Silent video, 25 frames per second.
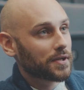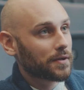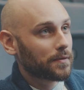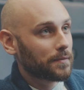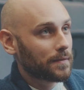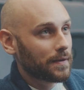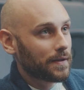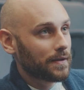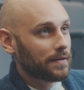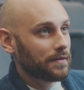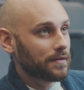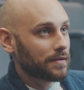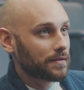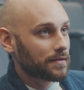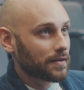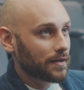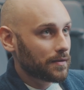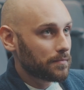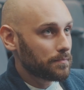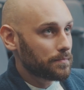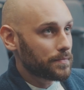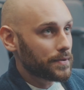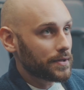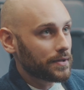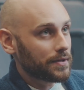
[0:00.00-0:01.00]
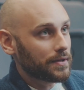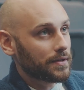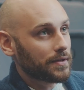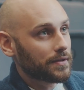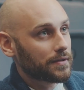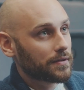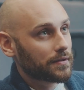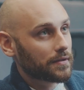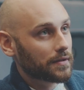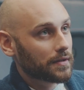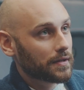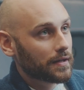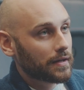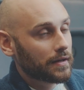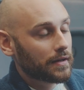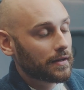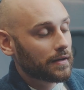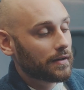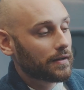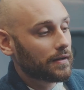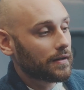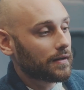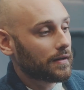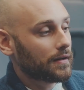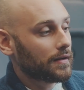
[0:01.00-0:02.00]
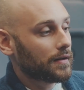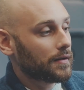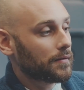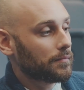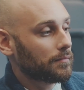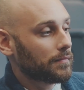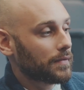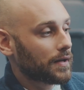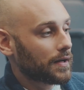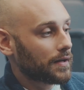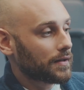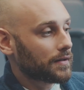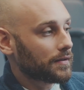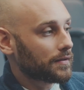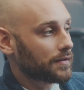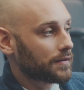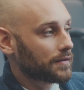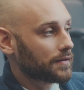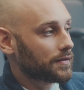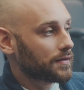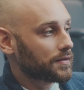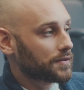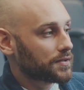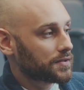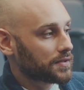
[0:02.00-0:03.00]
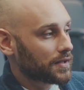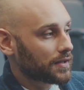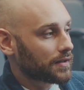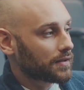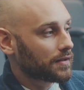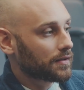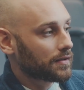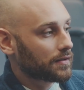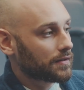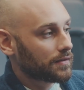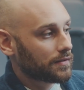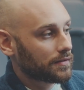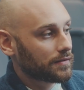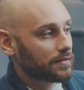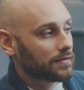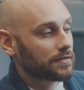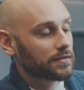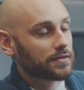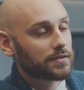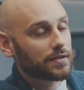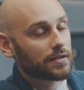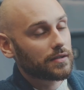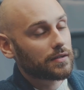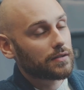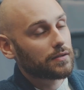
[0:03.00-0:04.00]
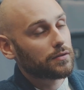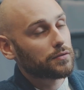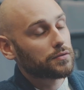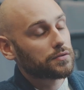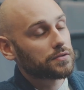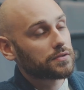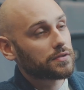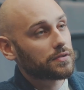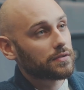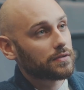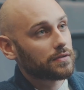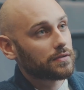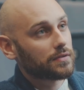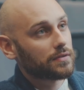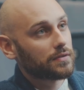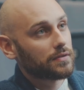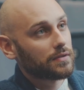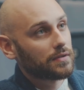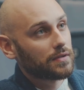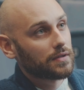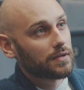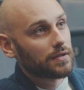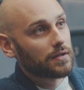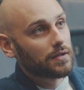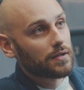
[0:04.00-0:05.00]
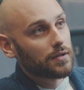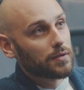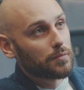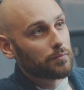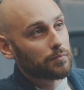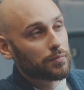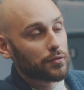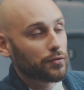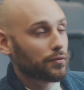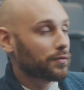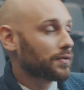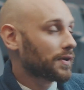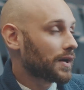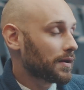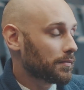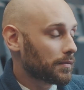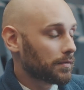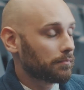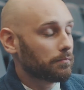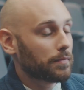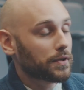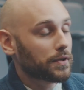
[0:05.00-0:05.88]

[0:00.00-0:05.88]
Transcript: out in the time period, and stick close to program and